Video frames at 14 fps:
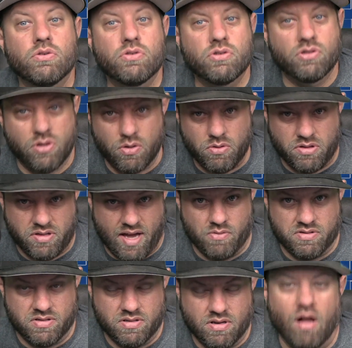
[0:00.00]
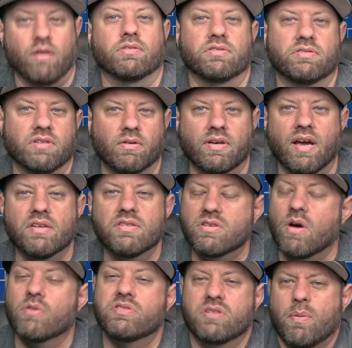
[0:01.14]
$2,000. Okay.
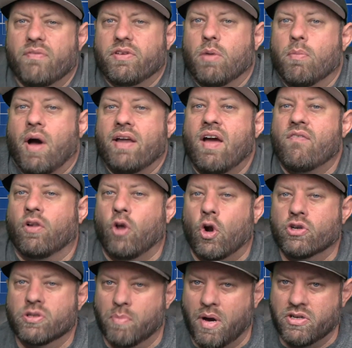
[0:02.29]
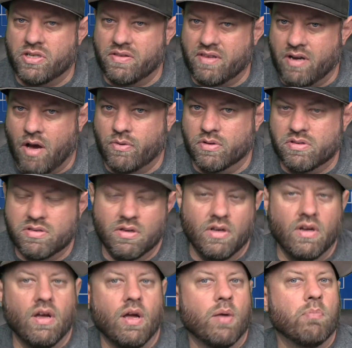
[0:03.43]
So some of you might have a larger budget than others.
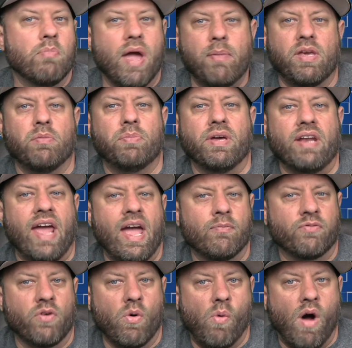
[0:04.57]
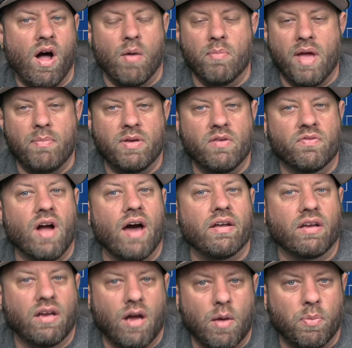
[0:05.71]
Maybe you've been a ham for a while. Maybe you've got a
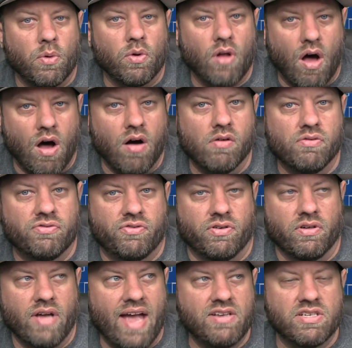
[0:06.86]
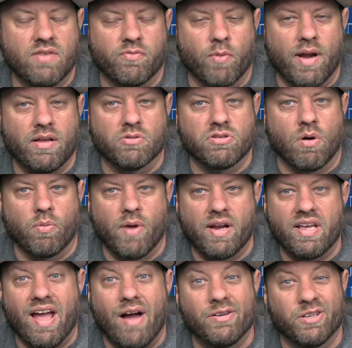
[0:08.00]
couple of HF radios
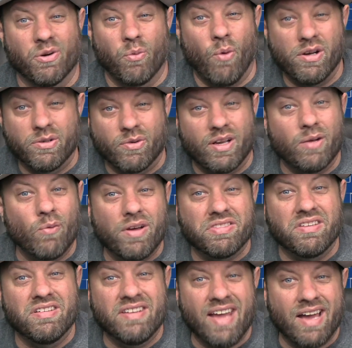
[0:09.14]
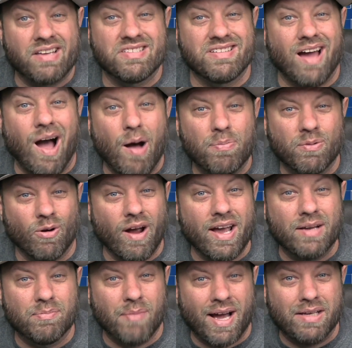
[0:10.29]
already and you're wondering what the next
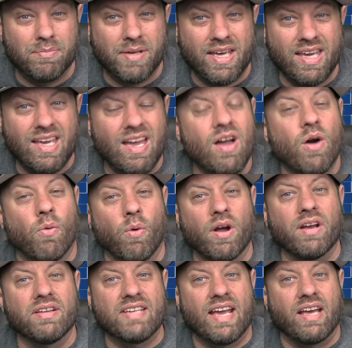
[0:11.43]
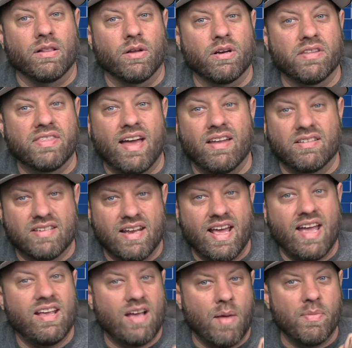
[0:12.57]
upgrade might be. We're going to take a look at that
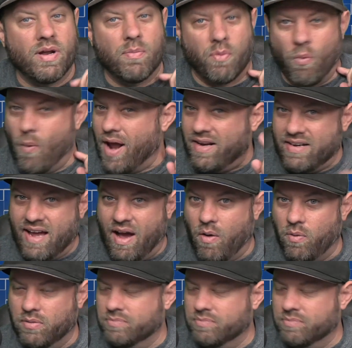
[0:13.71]
today, coming up right now.